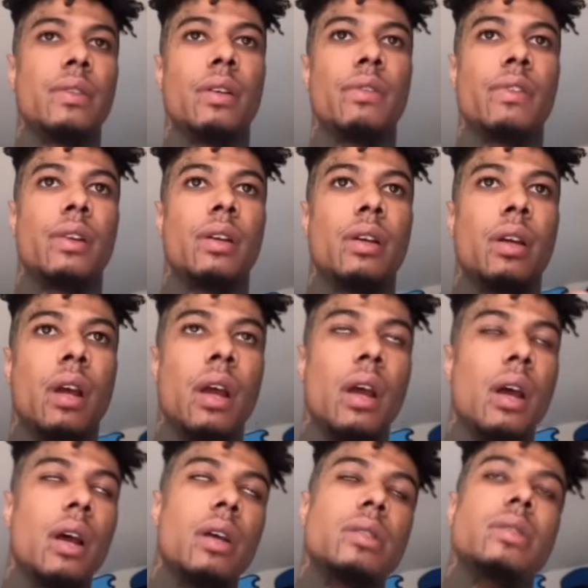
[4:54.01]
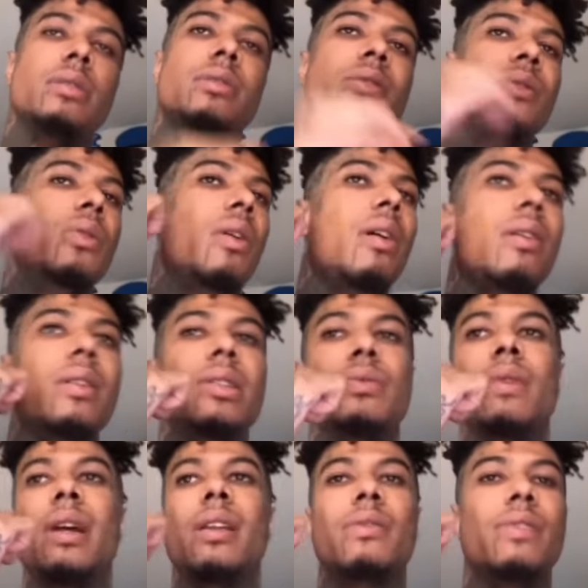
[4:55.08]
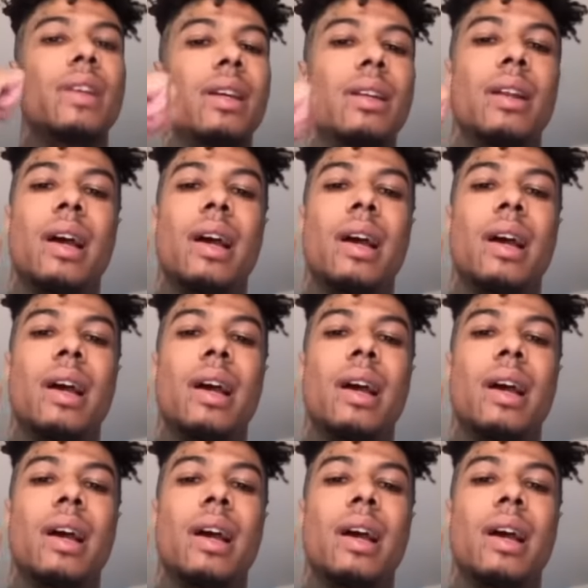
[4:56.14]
You're finna do all this relevant.